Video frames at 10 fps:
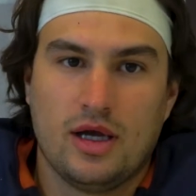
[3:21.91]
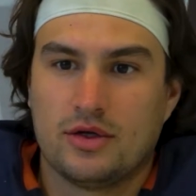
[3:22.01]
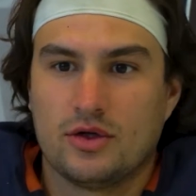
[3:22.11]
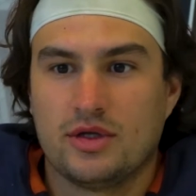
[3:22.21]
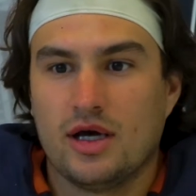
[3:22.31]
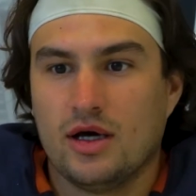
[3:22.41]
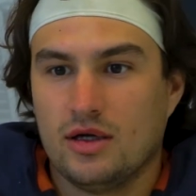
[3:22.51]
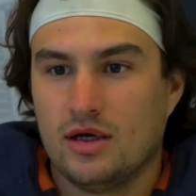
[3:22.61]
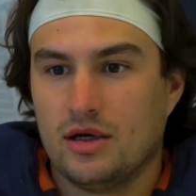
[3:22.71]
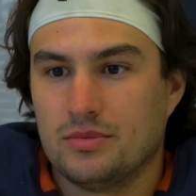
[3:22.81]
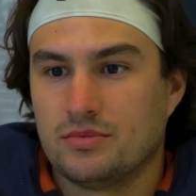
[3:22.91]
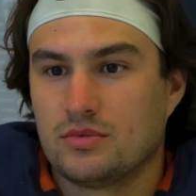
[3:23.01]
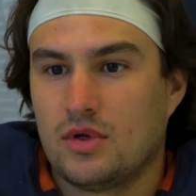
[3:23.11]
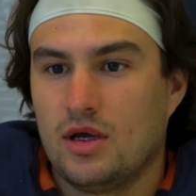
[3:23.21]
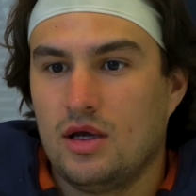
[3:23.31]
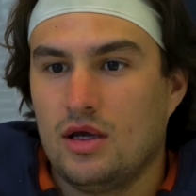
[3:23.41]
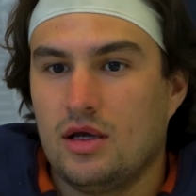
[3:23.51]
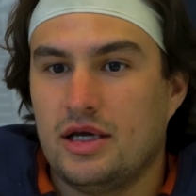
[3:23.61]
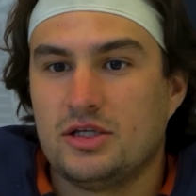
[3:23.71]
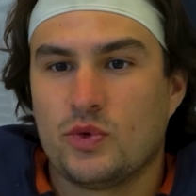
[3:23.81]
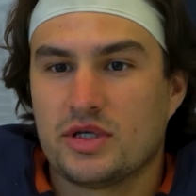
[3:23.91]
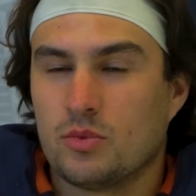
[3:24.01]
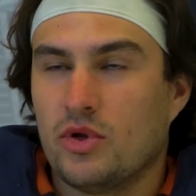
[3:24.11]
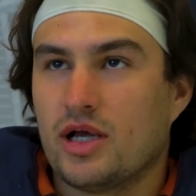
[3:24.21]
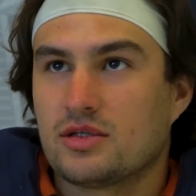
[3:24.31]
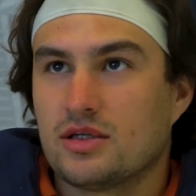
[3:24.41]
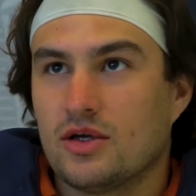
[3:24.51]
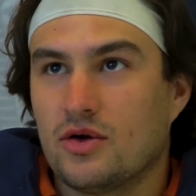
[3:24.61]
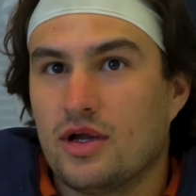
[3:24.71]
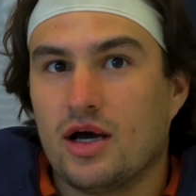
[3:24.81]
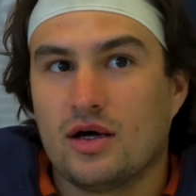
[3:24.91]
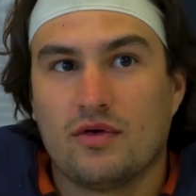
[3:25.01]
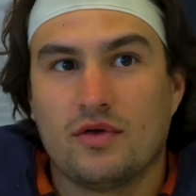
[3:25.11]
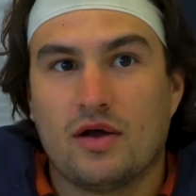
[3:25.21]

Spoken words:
Yeah, no doubt. Each week's a blessing, no doubt.